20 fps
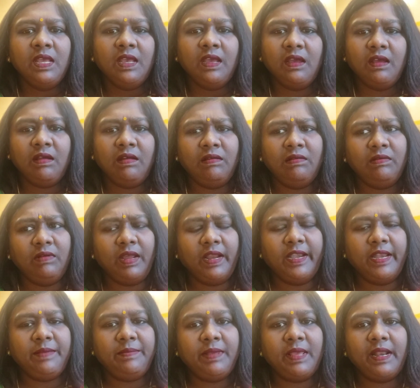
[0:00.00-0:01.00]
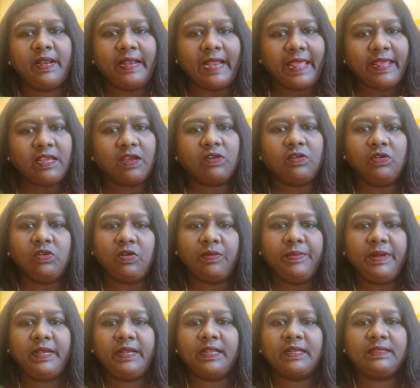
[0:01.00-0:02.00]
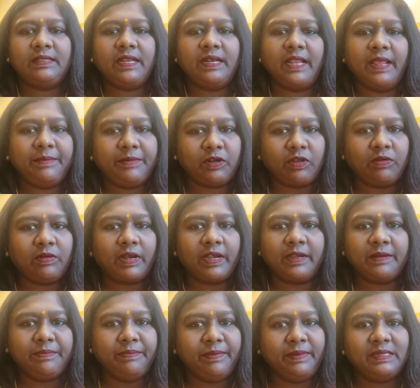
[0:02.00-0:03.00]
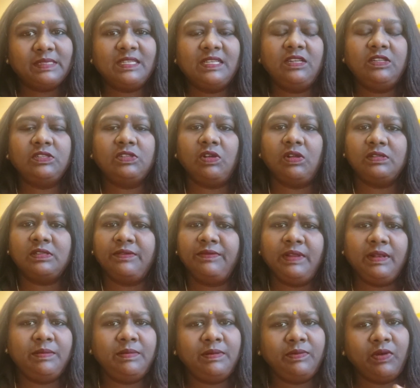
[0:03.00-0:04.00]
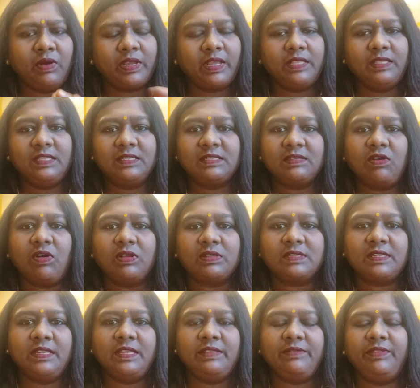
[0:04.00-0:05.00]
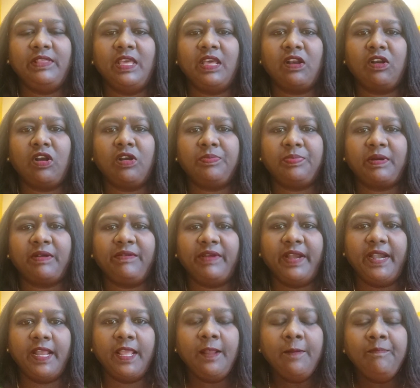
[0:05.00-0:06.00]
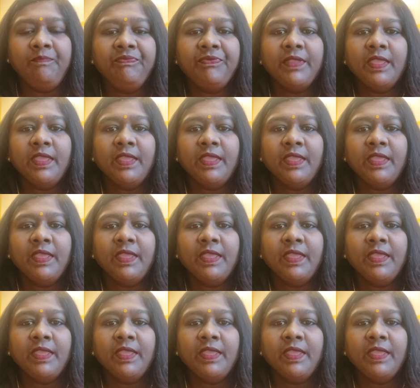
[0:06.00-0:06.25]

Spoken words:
anemia like a glucometer, then hematocrit machine is also available. Okay, this costly if they are not providing.